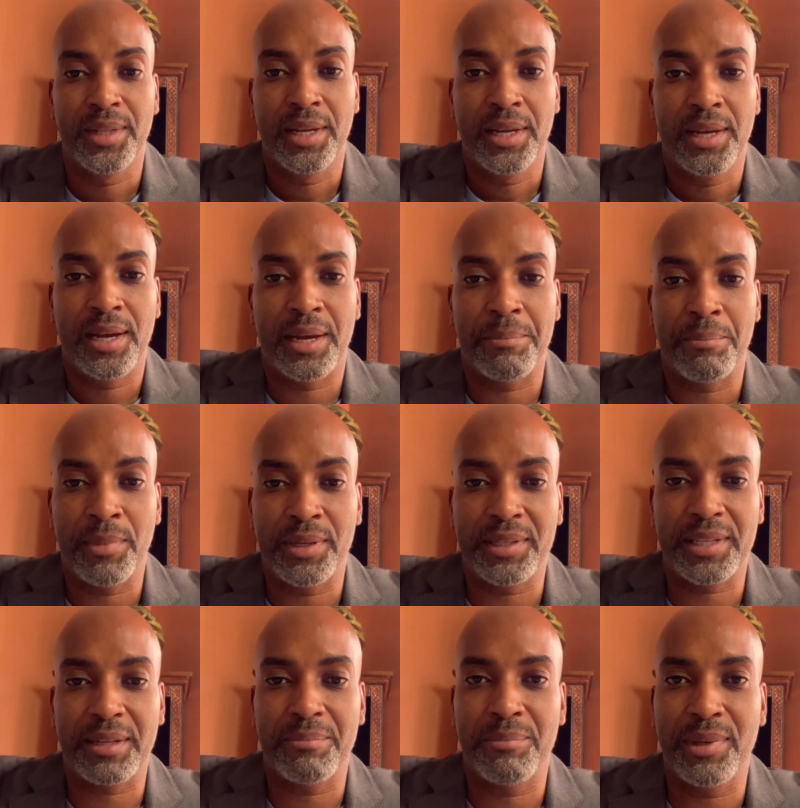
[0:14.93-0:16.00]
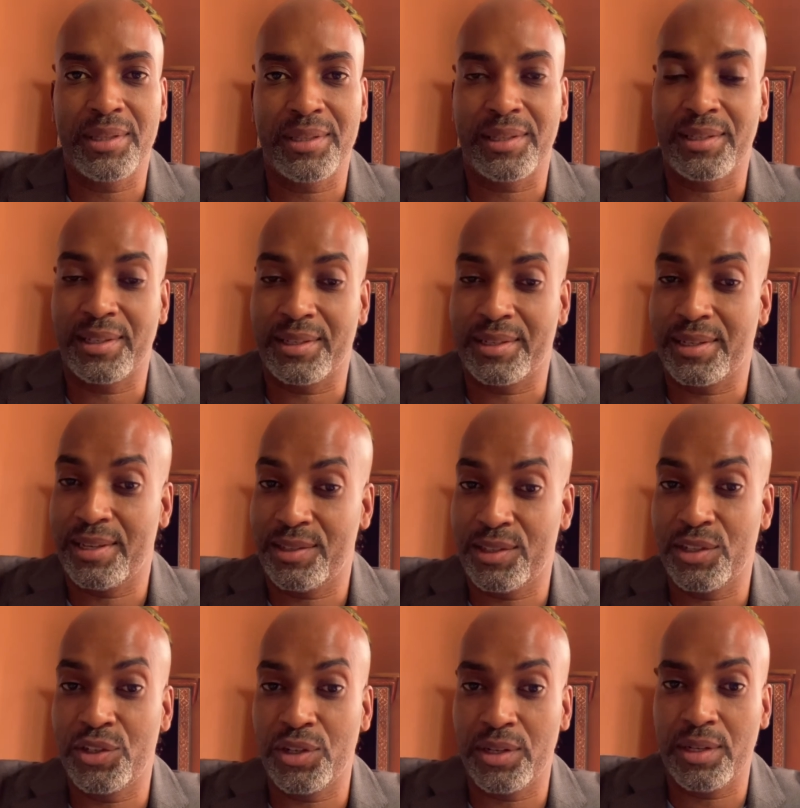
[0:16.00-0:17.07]
I must admit it is a
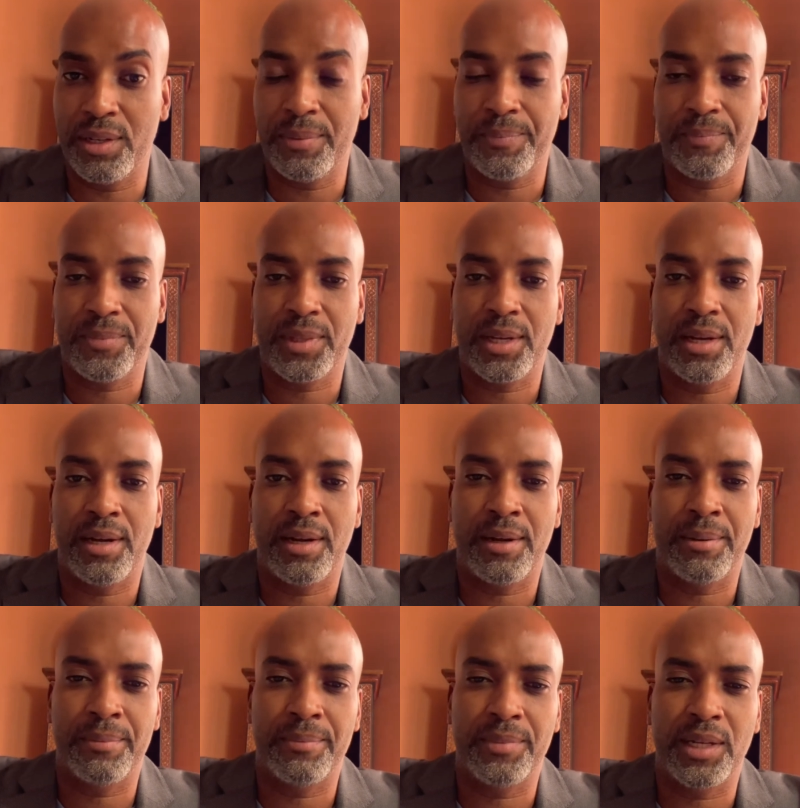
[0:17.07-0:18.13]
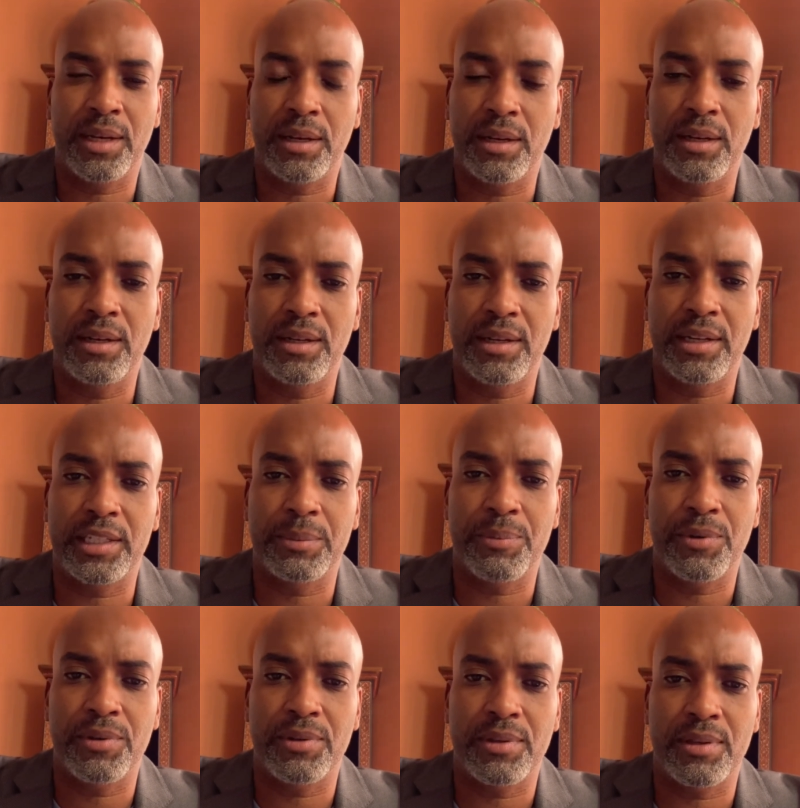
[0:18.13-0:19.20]
journey, a lot of learning
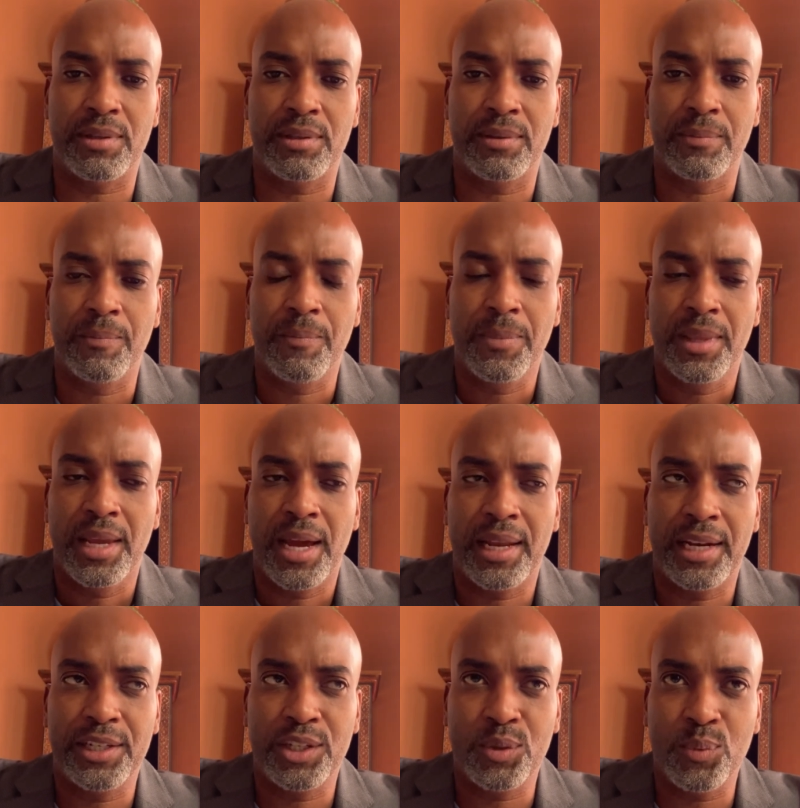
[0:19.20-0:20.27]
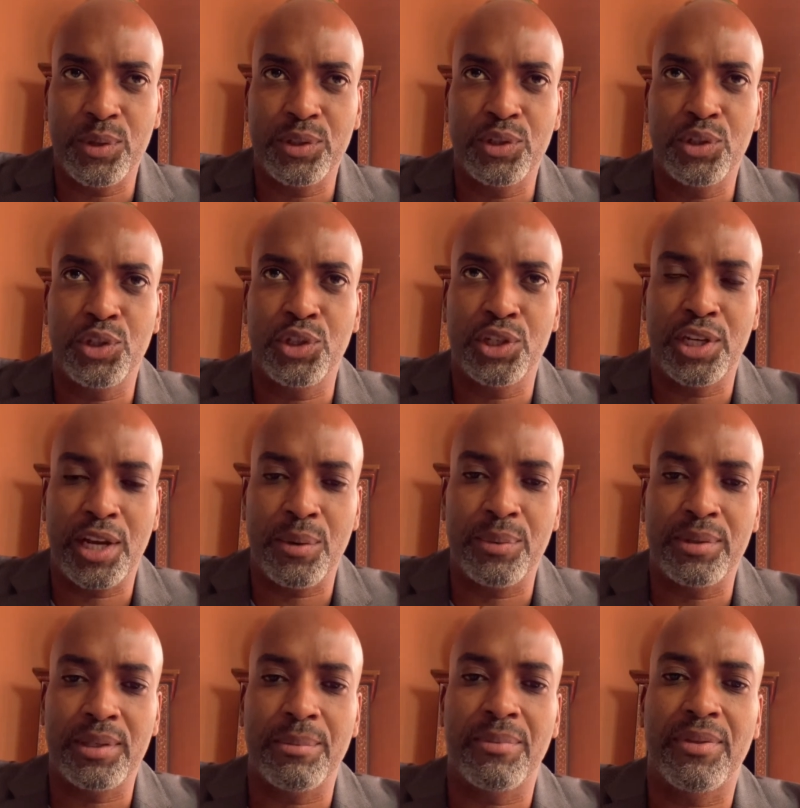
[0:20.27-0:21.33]
experiences, and I just want to share with
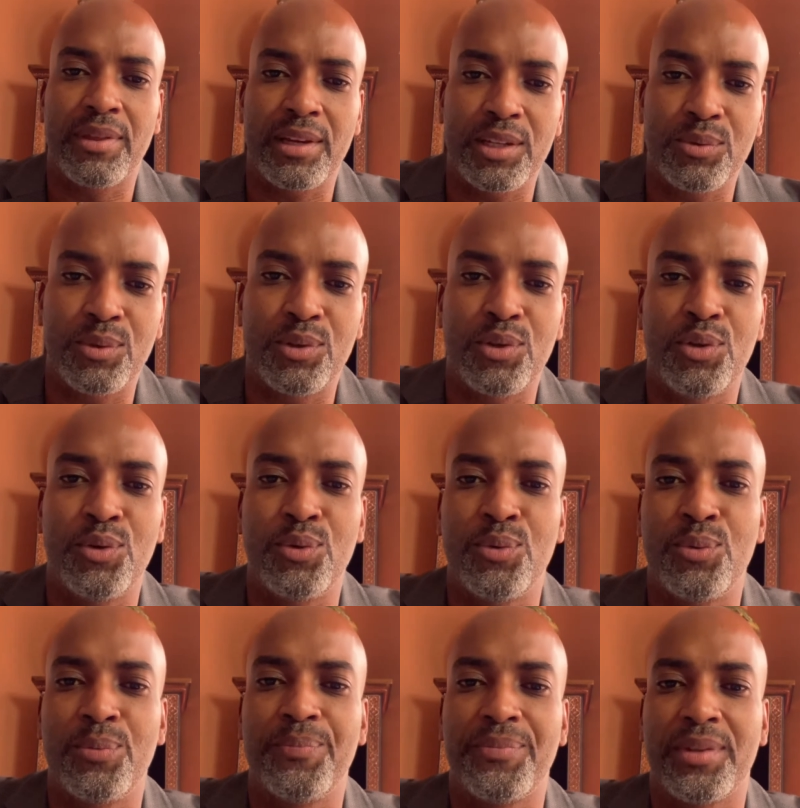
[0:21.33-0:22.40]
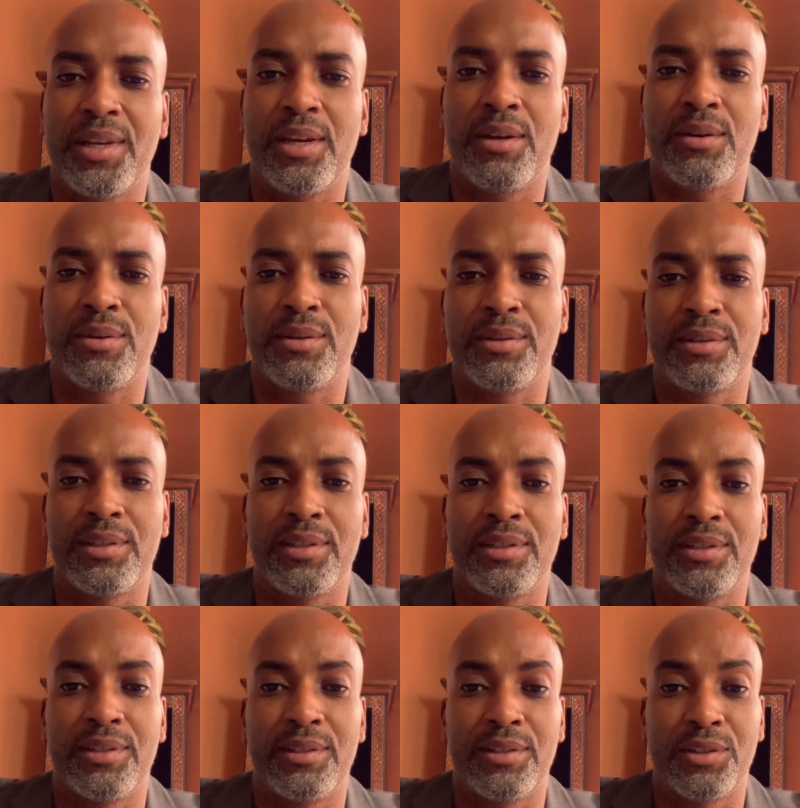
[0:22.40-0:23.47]
some things with you,
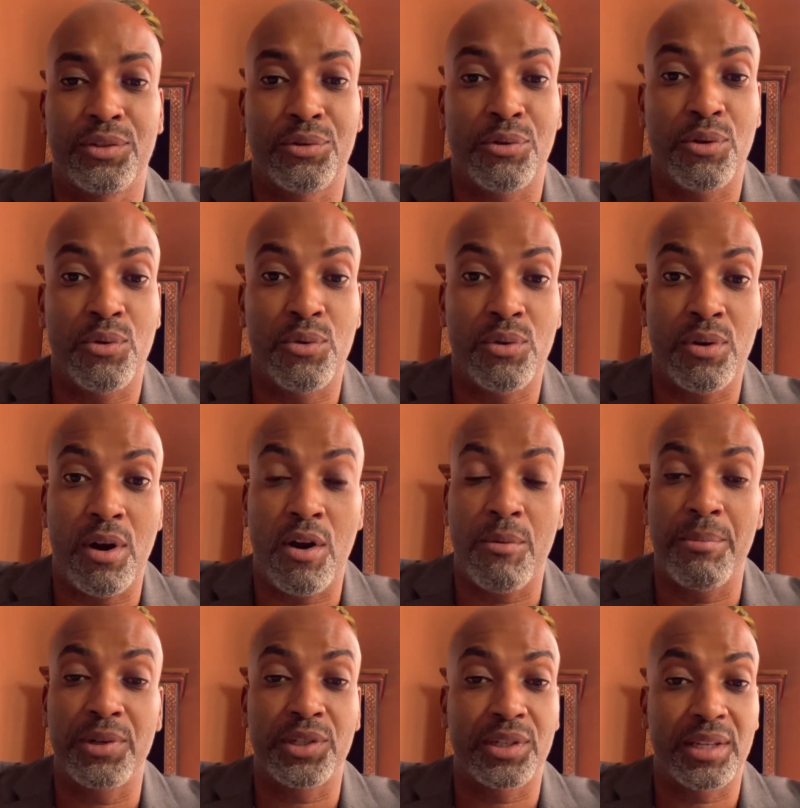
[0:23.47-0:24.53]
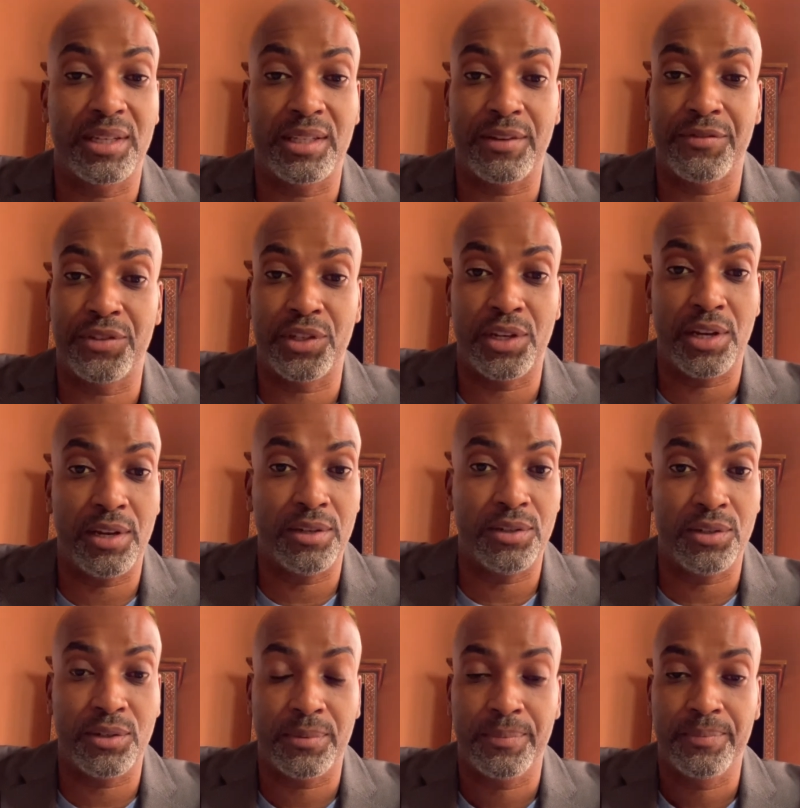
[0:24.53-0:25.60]
to show you how much things have
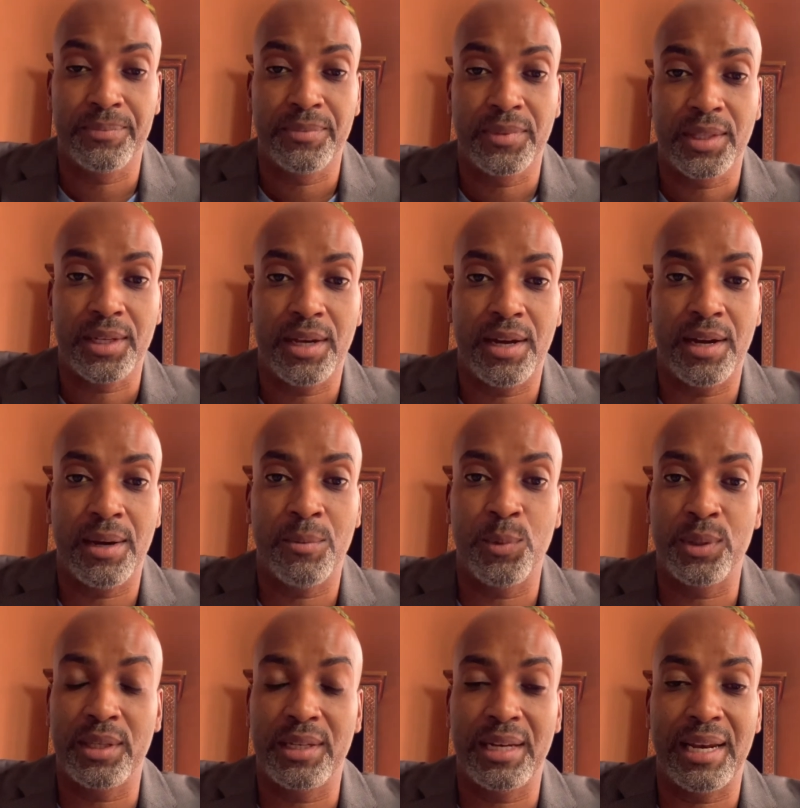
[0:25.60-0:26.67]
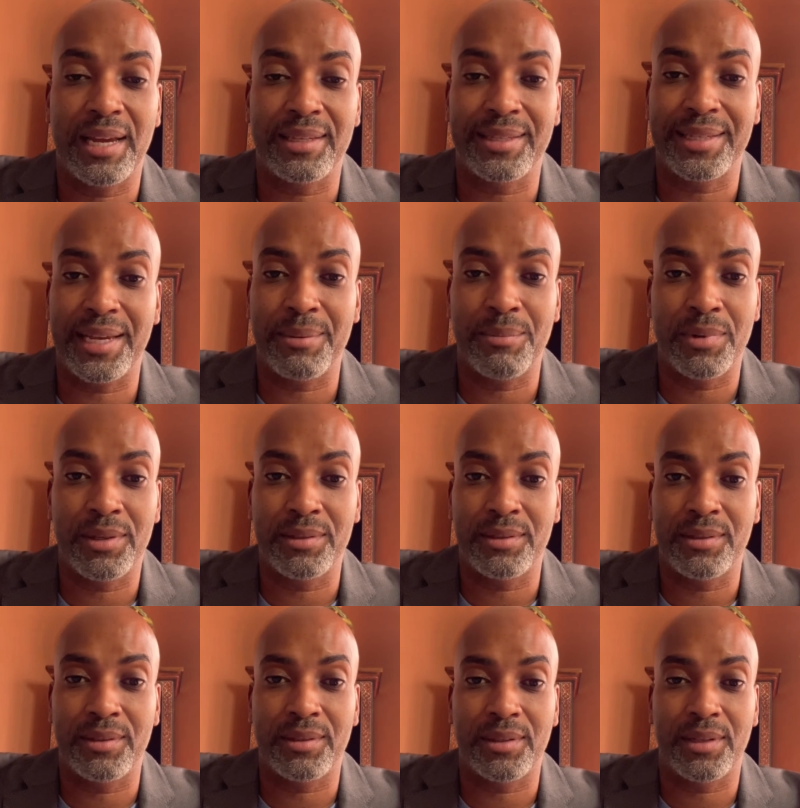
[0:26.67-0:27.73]
changed within the last 9 months.